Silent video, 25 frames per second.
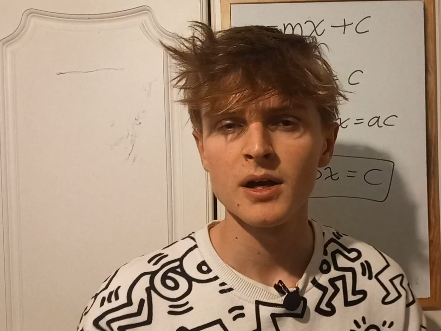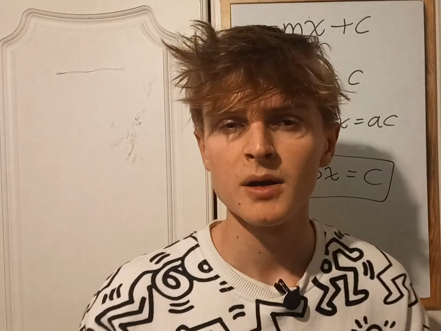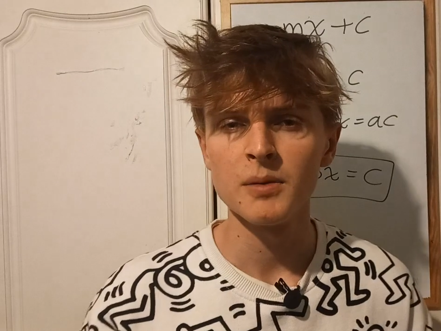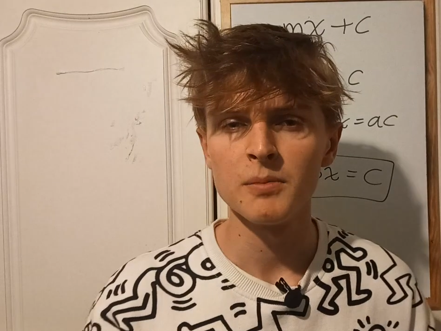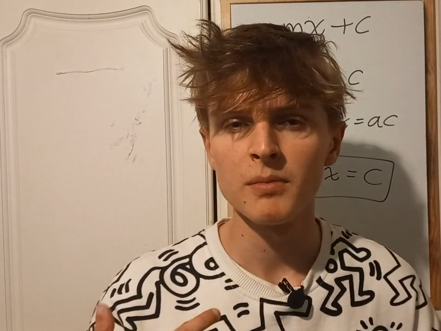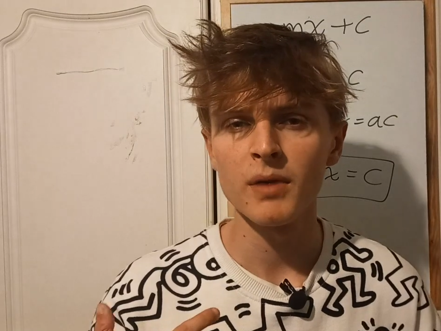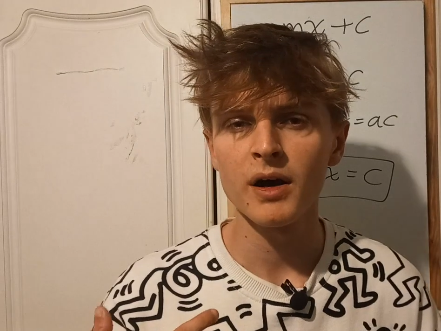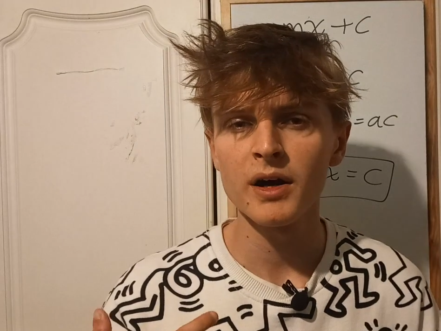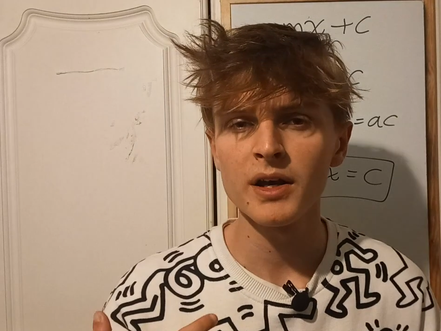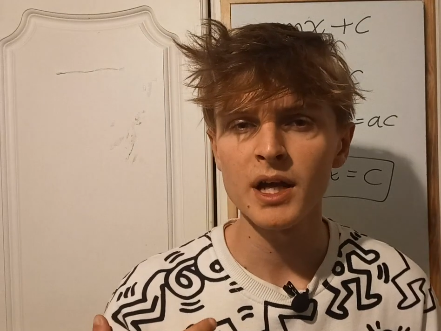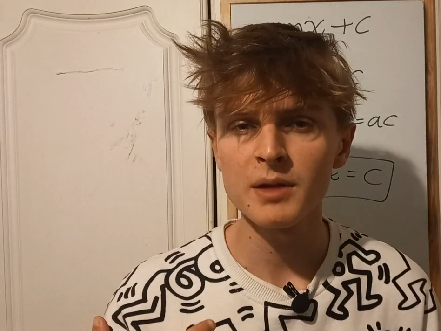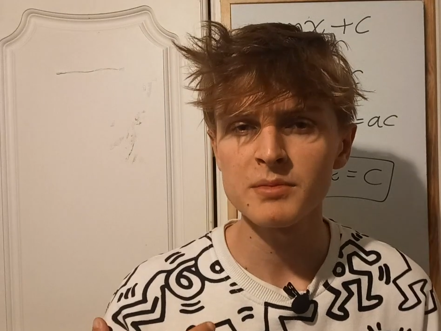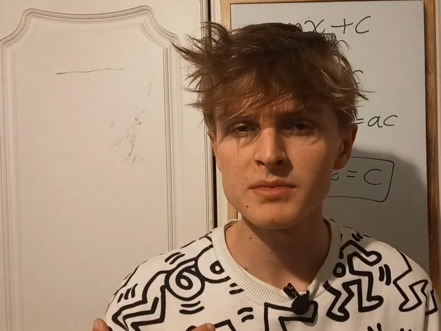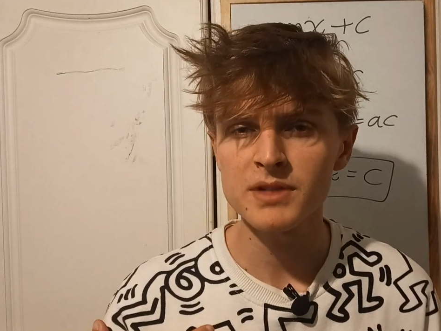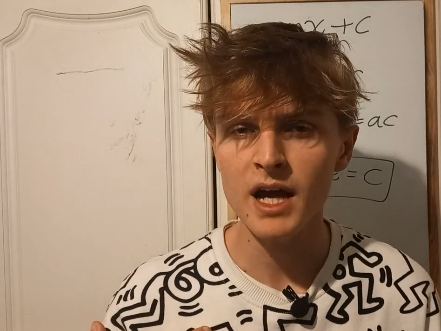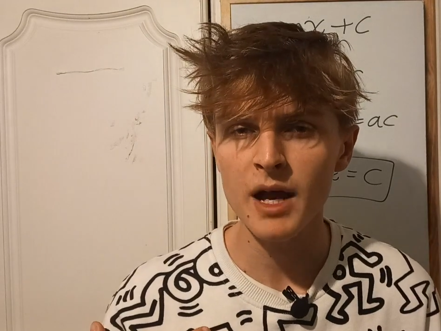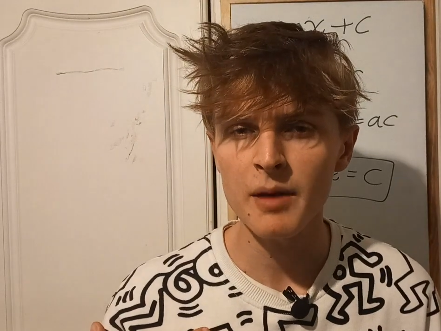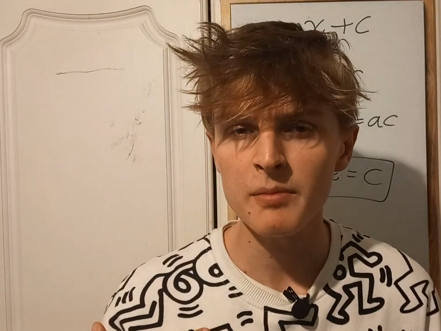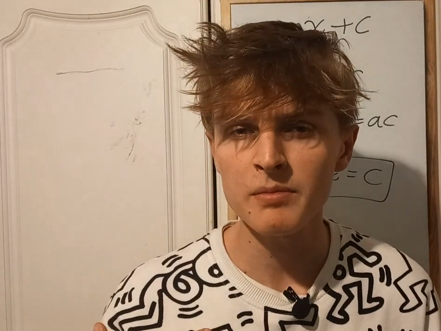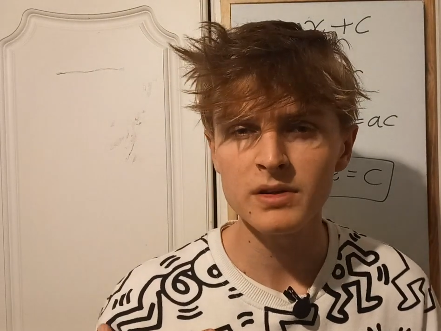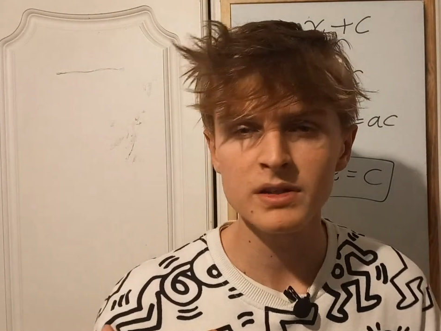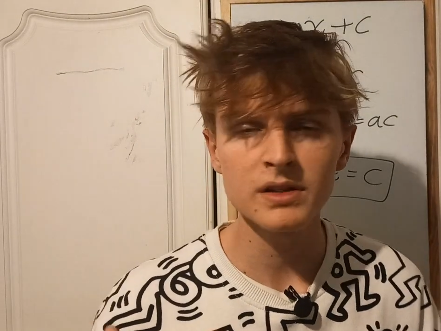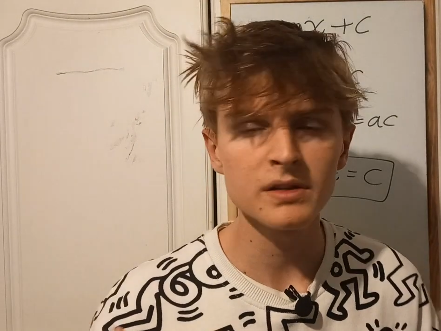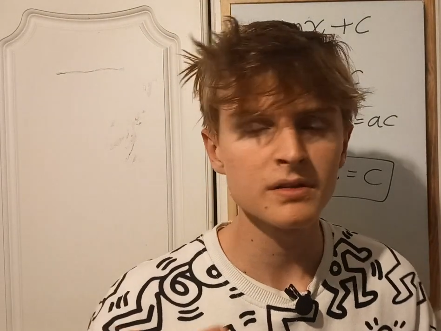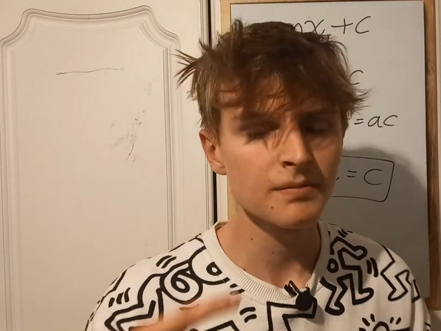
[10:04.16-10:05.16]
my name's
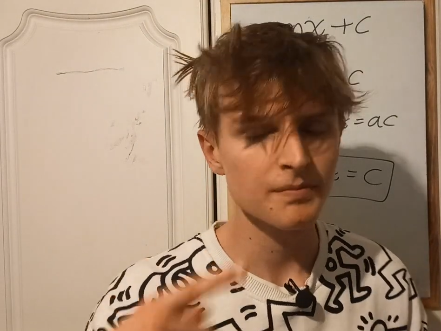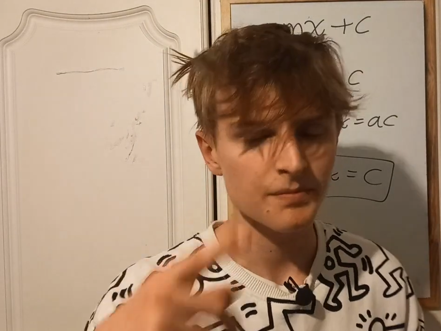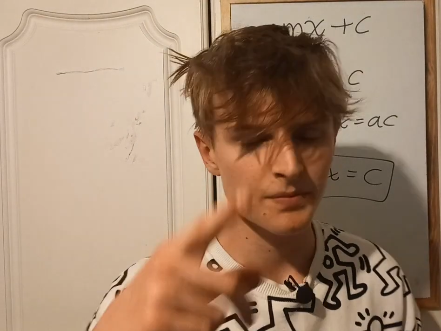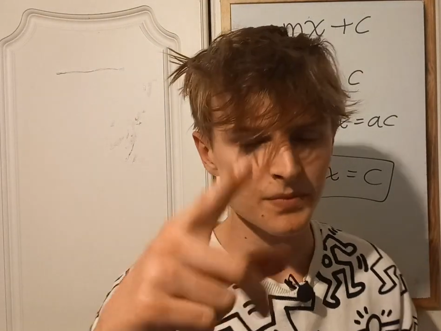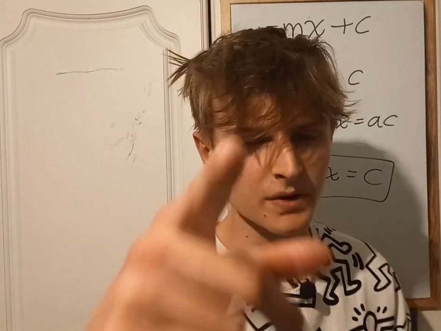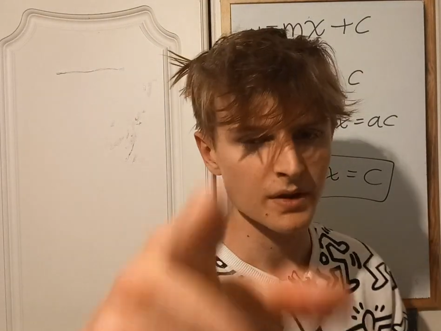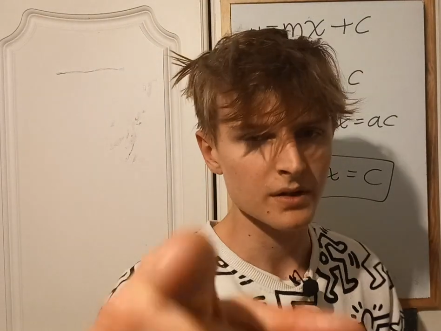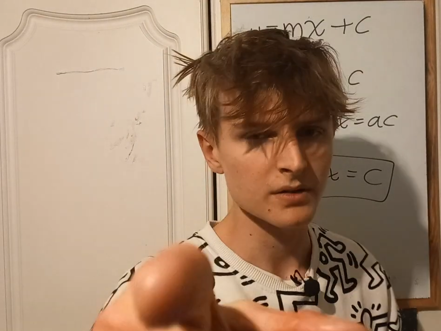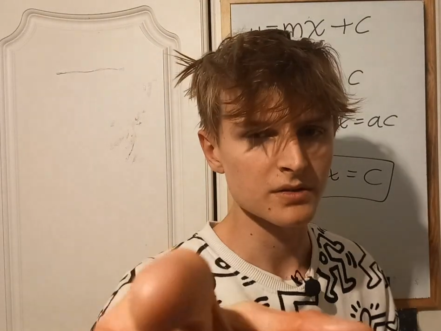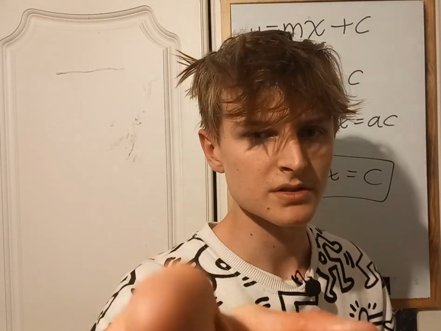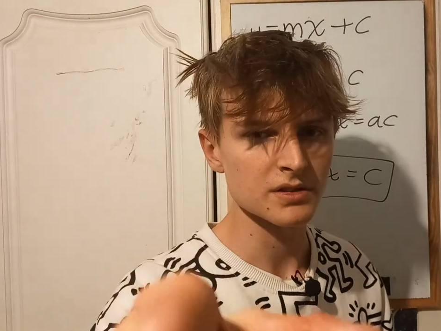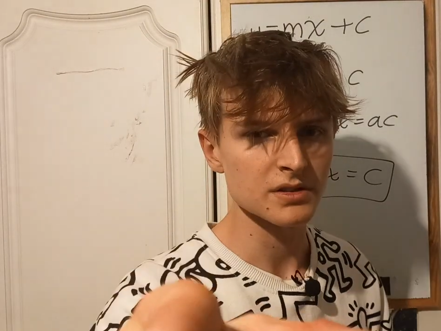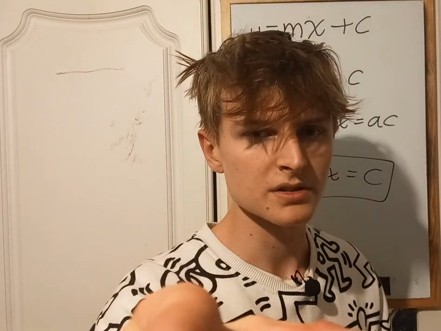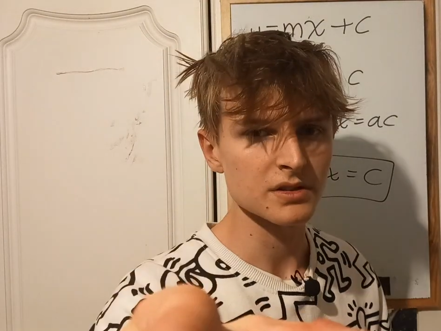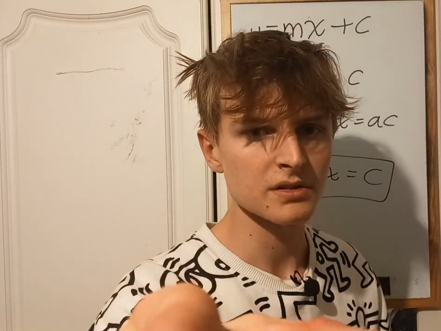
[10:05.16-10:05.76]
Hamblin. I'll see